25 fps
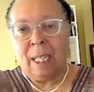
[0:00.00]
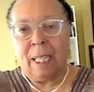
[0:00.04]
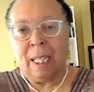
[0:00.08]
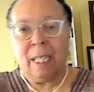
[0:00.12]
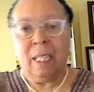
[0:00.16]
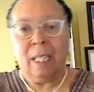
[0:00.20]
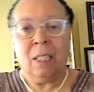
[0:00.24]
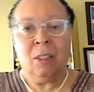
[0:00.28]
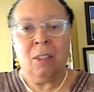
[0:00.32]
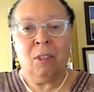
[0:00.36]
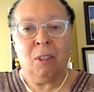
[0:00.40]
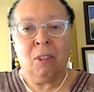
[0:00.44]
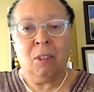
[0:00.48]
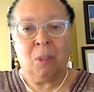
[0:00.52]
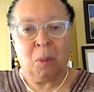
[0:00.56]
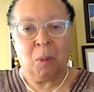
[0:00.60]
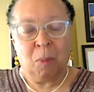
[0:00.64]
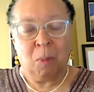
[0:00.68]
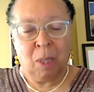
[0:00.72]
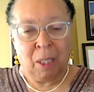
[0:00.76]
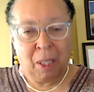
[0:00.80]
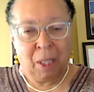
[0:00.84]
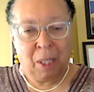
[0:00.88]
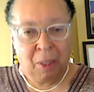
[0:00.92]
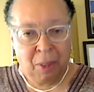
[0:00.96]
into
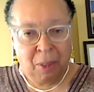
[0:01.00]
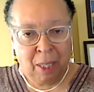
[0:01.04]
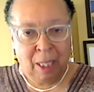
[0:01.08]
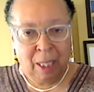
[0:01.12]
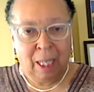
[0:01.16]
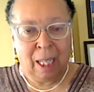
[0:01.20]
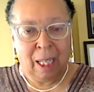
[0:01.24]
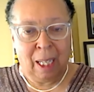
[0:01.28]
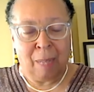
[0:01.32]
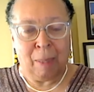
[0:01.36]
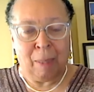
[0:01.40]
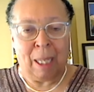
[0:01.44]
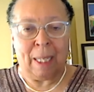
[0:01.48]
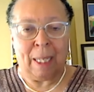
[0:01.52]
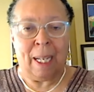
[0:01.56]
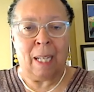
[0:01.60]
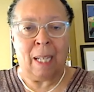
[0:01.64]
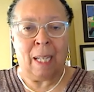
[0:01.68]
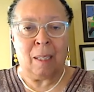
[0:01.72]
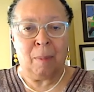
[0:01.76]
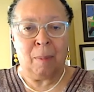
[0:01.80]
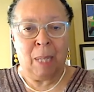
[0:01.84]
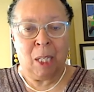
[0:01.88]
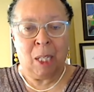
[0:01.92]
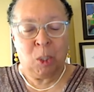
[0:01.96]
really thinking about how
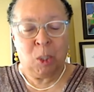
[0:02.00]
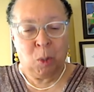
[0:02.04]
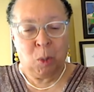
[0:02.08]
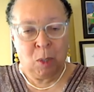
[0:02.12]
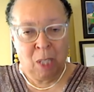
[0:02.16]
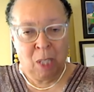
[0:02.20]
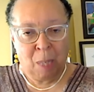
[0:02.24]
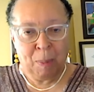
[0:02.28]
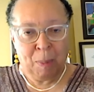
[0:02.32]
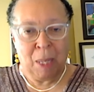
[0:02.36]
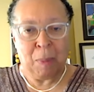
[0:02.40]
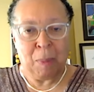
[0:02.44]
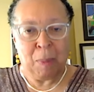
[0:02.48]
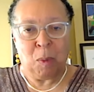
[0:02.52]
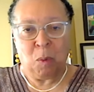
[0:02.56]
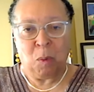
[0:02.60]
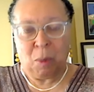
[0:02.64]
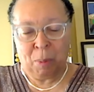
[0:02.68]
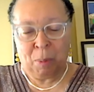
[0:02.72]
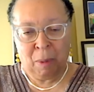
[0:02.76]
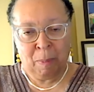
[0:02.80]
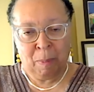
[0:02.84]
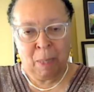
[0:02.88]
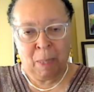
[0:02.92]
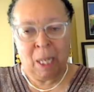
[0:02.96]
to make sure young people were
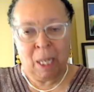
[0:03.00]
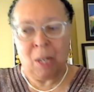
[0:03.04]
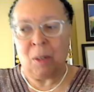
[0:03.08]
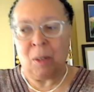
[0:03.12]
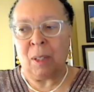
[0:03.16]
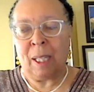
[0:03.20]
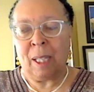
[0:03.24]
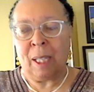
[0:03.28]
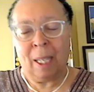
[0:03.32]
prepared